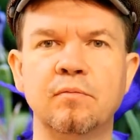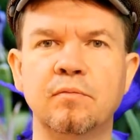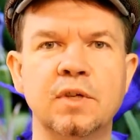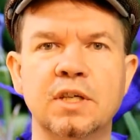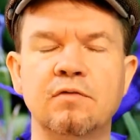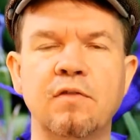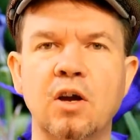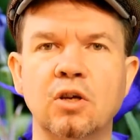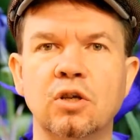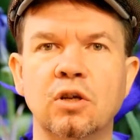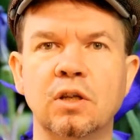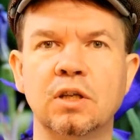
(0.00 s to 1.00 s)

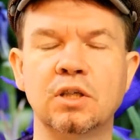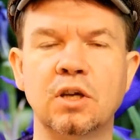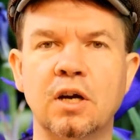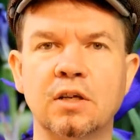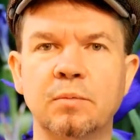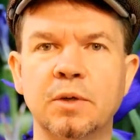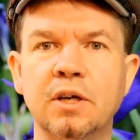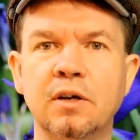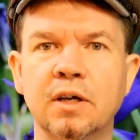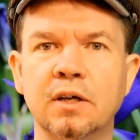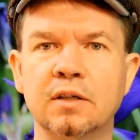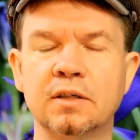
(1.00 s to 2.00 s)
dysfunctional Lazaris
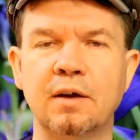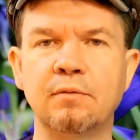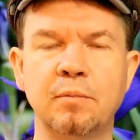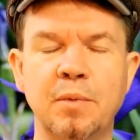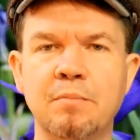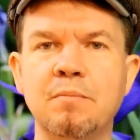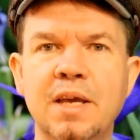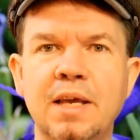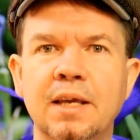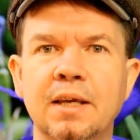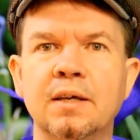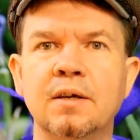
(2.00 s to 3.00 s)
material, because that would be
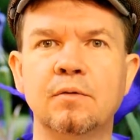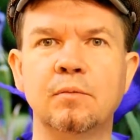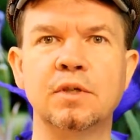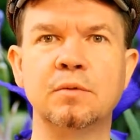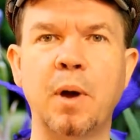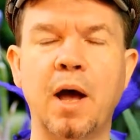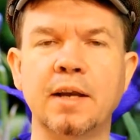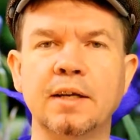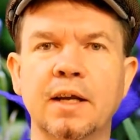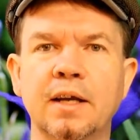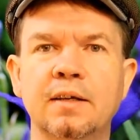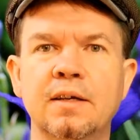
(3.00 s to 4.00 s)
me
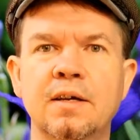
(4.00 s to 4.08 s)
responding